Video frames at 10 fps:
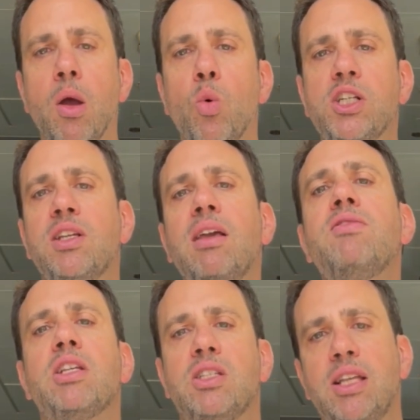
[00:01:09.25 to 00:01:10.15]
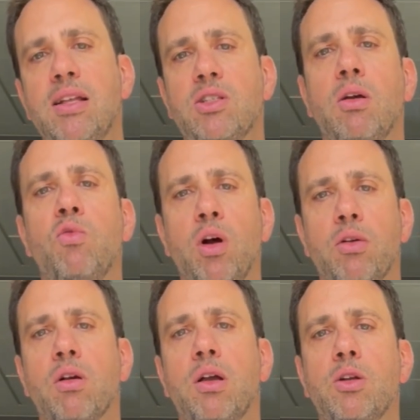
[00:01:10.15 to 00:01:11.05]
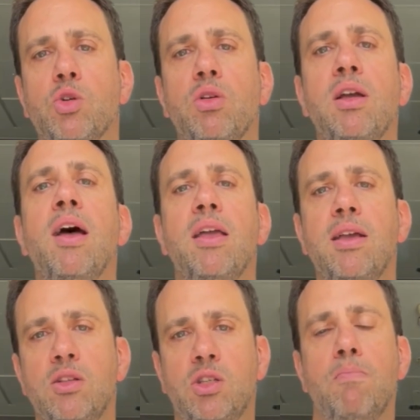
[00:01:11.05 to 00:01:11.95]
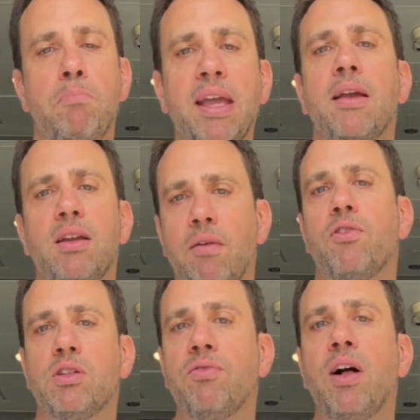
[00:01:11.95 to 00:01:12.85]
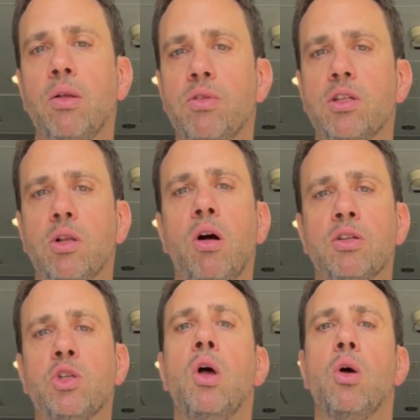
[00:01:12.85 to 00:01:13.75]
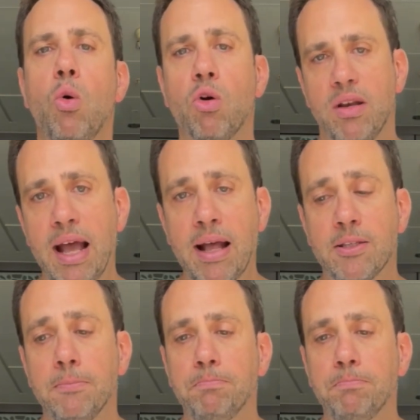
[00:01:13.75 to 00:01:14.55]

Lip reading: which gives a sense of whether a country is making an effort to follow these laws or not.